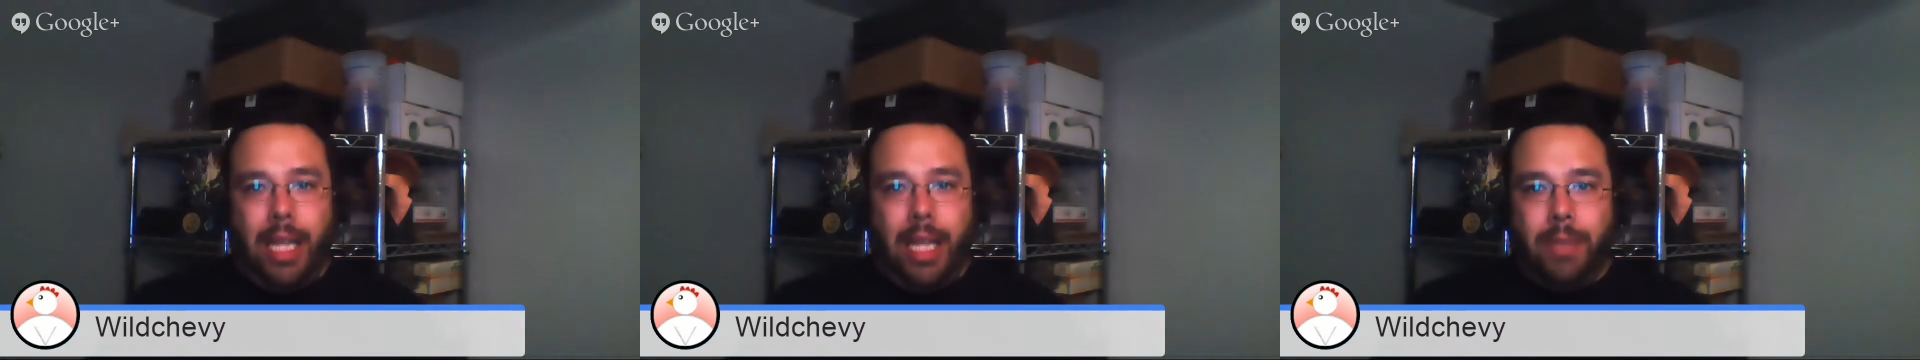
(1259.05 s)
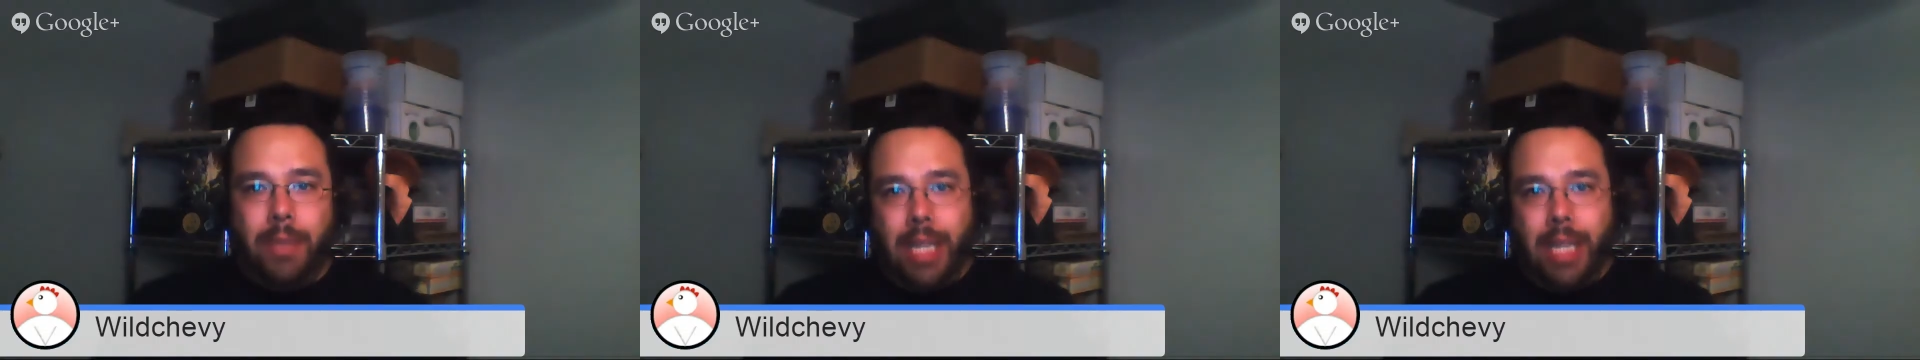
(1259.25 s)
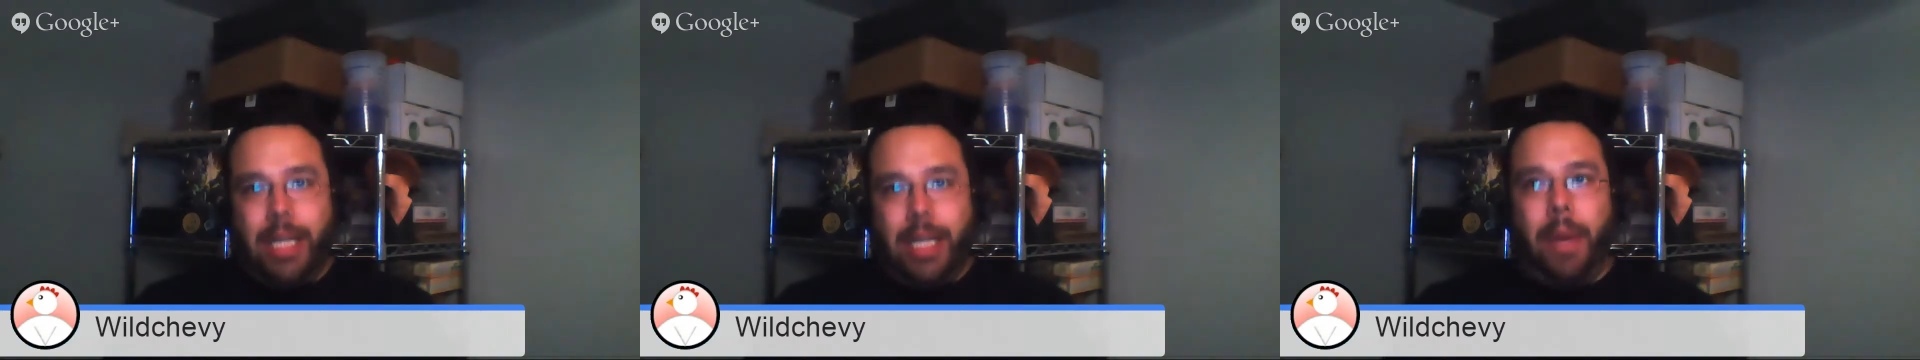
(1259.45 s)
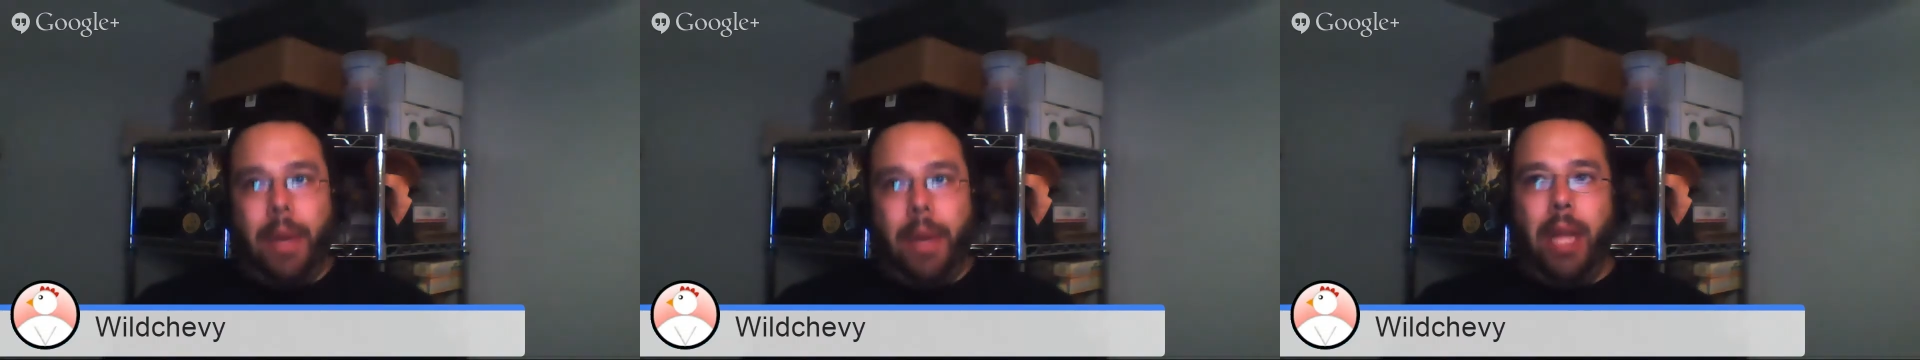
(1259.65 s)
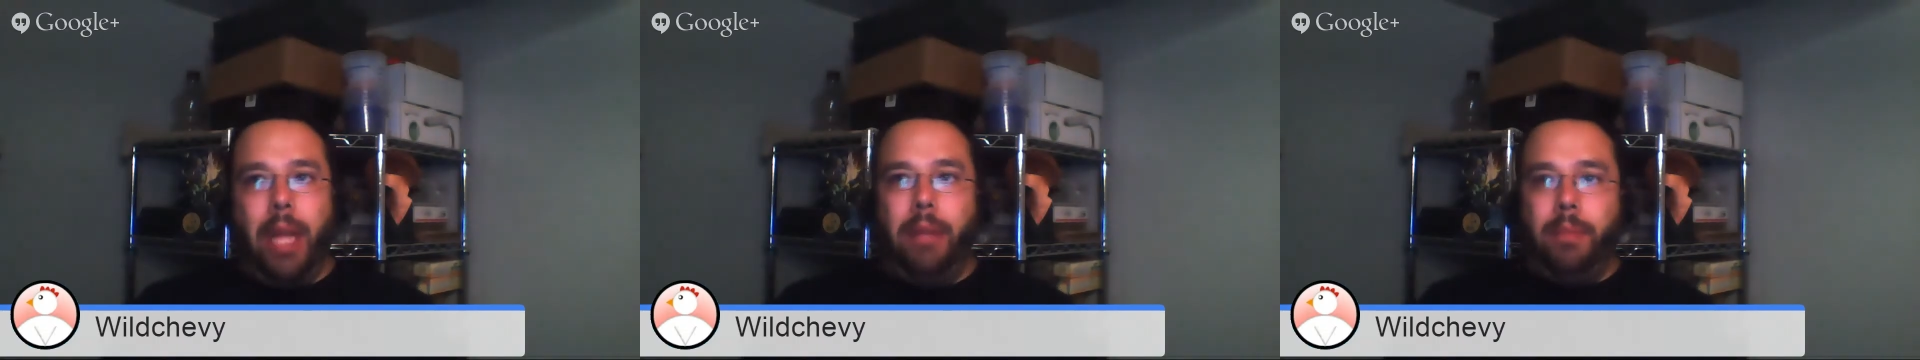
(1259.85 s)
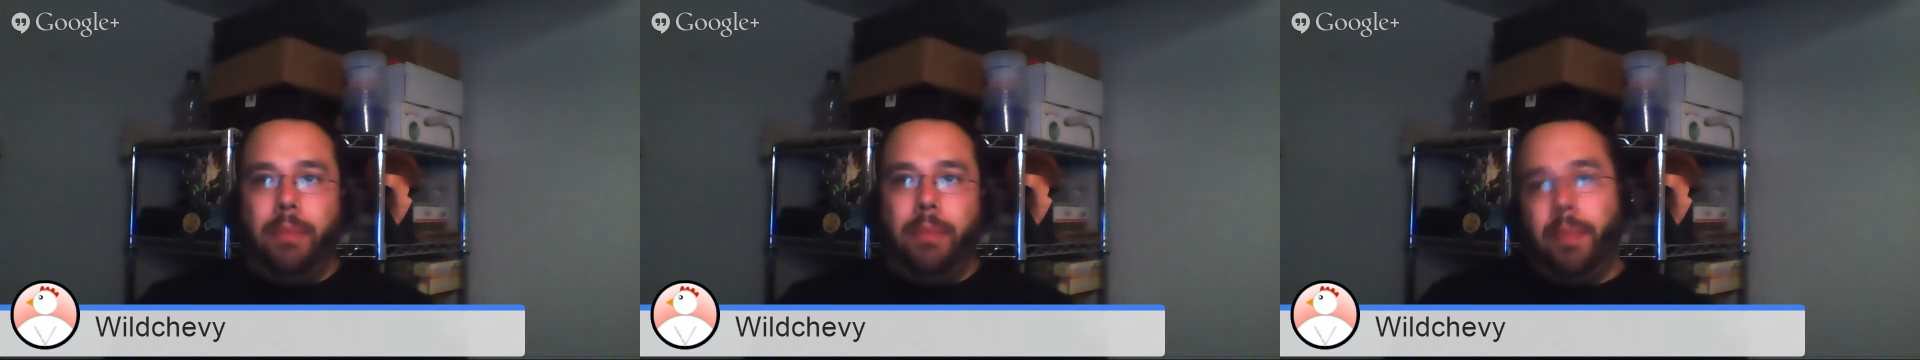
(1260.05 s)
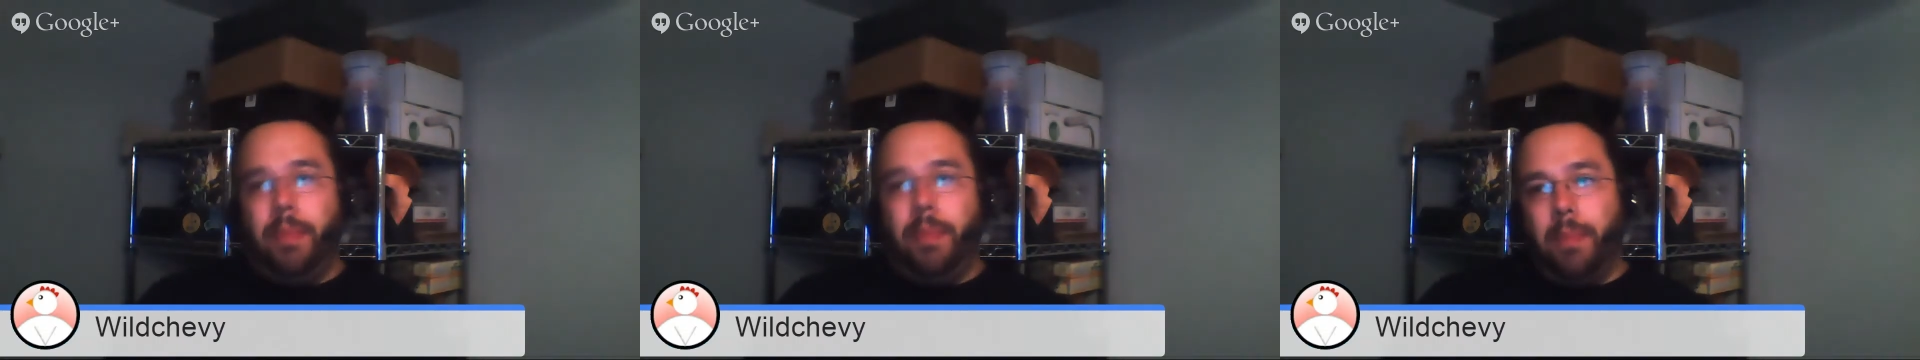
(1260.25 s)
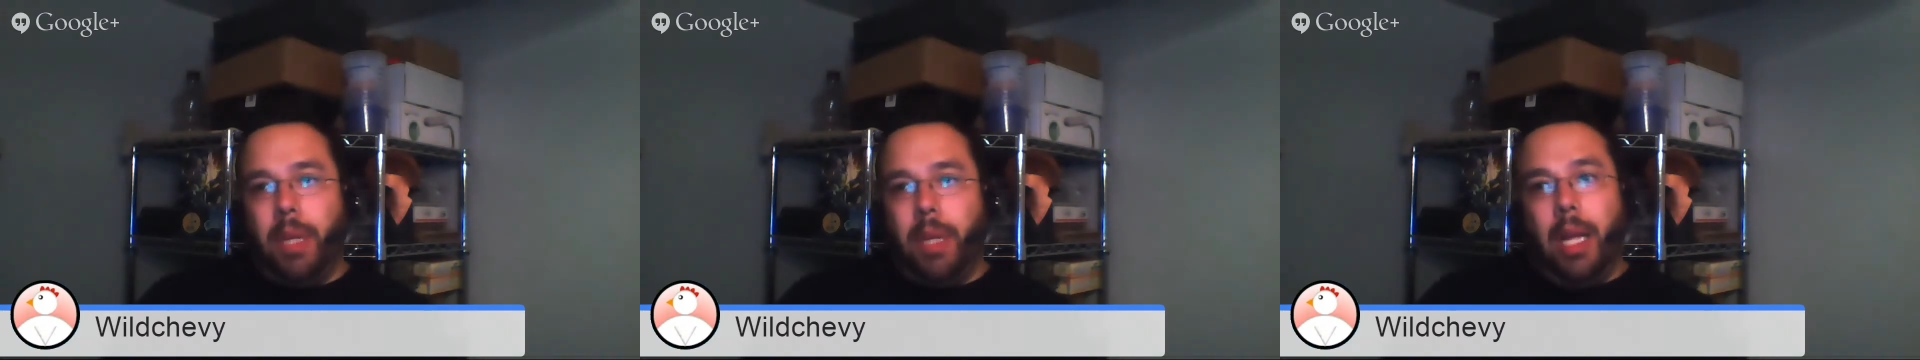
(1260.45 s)
what it, I mean.
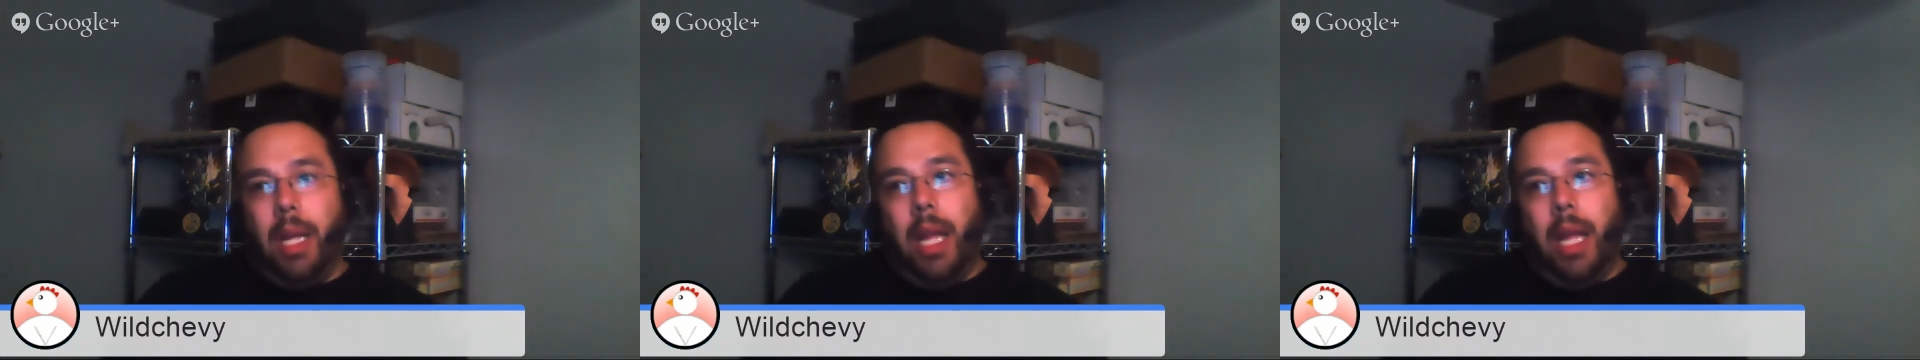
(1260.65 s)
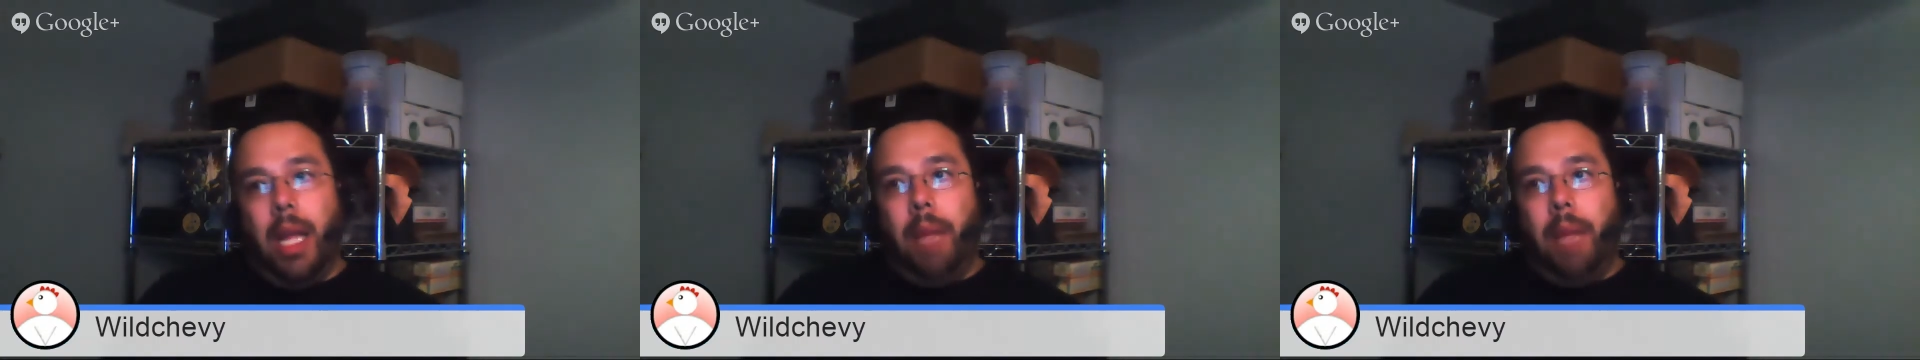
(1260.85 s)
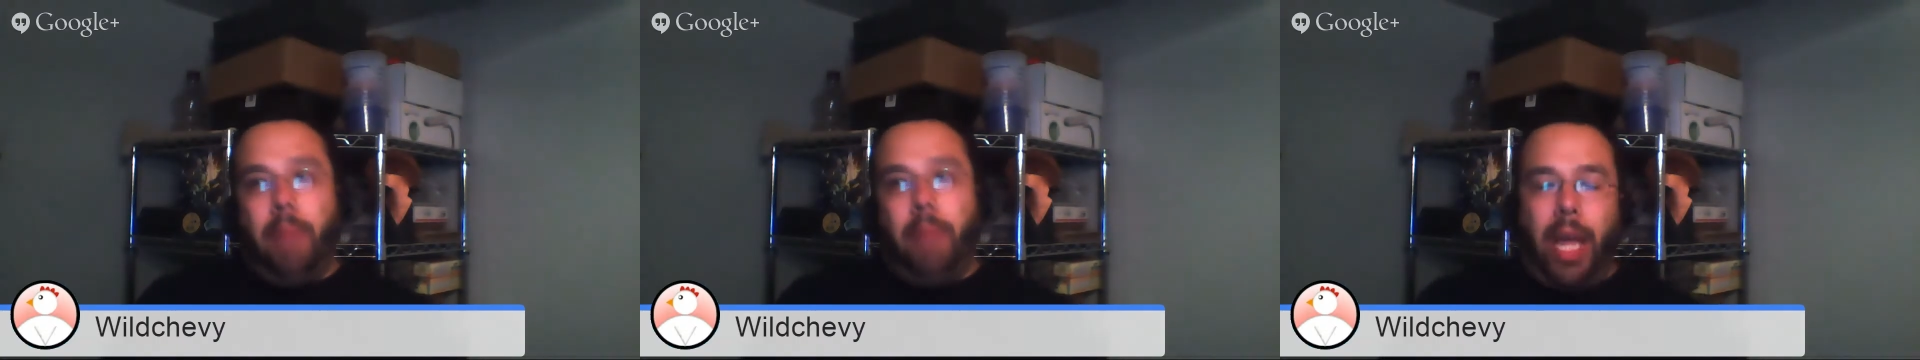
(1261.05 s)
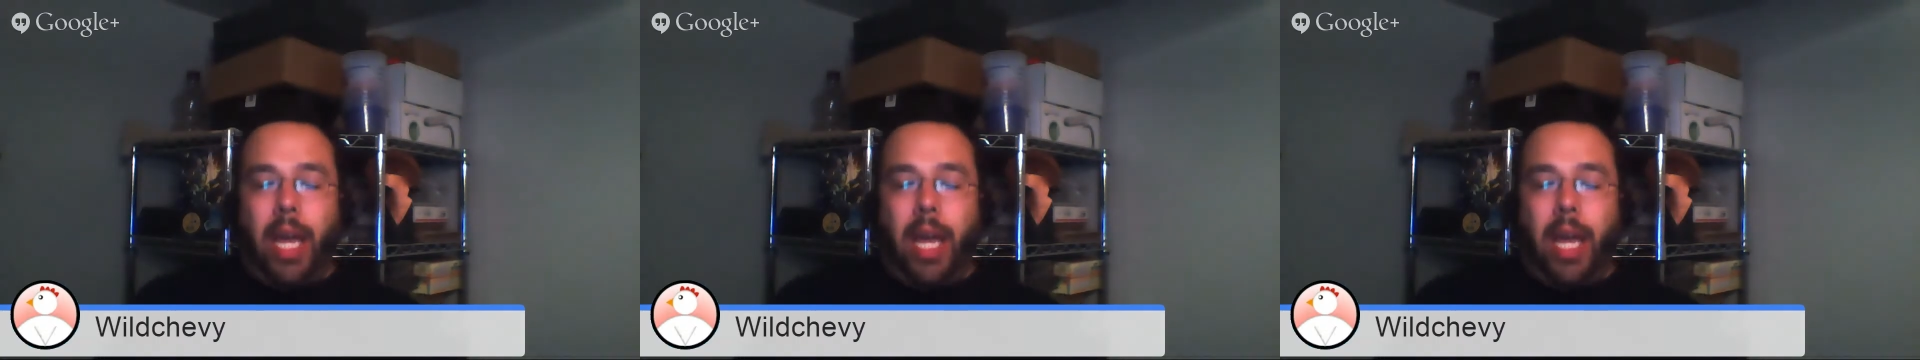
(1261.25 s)
Playing at a